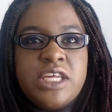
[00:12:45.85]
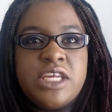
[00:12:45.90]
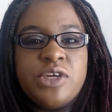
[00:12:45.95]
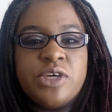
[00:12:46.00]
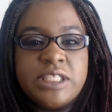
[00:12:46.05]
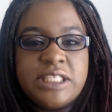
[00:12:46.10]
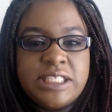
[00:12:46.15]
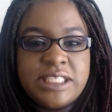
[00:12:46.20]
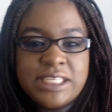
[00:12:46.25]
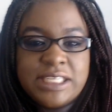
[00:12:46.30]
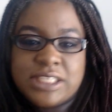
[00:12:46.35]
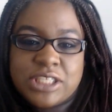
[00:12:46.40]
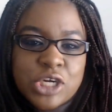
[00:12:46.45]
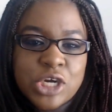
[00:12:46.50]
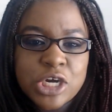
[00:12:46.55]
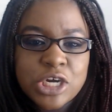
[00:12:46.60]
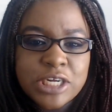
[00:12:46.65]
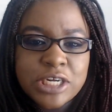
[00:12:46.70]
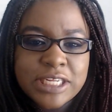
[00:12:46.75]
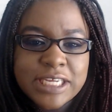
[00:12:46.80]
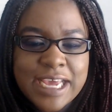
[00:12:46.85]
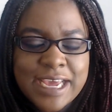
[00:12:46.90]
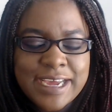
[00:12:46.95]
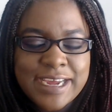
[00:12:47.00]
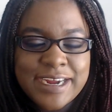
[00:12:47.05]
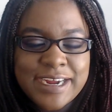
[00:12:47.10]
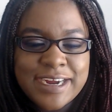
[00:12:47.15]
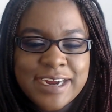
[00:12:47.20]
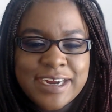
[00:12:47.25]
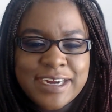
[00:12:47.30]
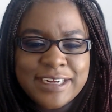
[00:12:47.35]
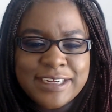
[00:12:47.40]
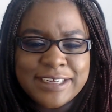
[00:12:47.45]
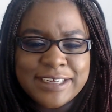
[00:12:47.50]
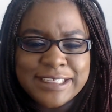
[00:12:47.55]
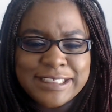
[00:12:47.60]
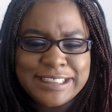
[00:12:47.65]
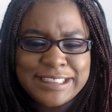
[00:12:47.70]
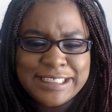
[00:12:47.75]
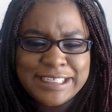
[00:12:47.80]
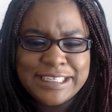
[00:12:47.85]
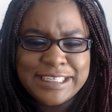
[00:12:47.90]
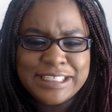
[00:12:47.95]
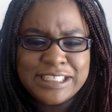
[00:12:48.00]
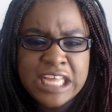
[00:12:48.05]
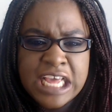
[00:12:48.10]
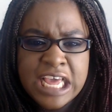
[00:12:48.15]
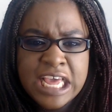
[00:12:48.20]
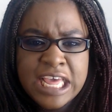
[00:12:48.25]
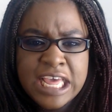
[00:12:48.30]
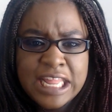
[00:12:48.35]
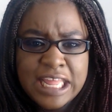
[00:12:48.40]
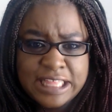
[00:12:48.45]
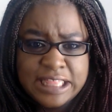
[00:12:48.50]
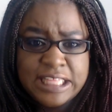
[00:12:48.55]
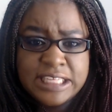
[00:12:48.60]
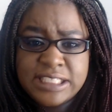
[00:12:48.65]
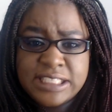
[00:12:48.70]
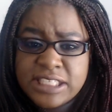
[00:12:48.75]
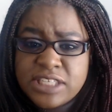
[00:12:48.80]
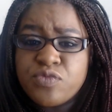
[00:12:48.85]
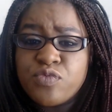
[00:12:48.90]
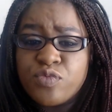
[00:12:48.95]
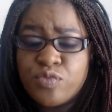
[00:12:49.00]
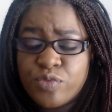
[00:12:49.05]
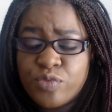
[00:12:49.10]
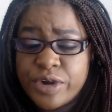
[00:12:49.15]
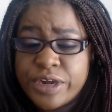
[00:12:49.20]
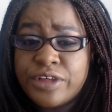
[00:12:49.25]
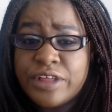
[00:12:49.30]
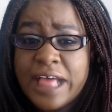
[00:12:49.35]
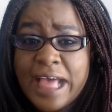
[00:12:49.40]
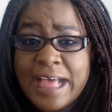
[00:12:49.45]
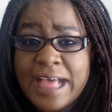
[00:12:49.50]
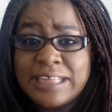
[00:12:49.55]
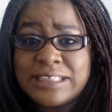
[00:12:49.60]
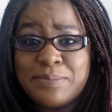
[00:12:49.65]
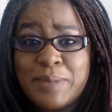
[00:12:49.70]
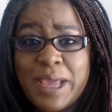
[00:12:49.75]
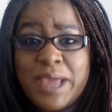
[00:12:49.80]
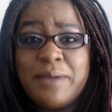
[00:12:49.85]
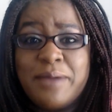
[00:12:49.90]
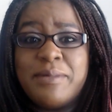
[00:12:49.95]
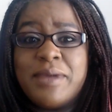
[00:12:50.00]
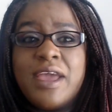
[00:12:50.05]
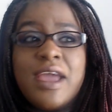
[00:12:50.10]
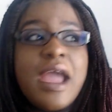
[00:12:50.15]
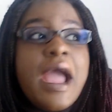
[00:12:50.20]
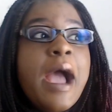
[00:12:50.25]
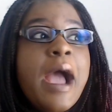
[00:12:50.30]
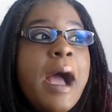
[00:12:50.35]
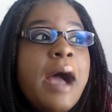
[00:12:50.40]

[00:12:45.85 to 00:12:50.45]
You can see his curly hair. You can see his like this is a real ass baby.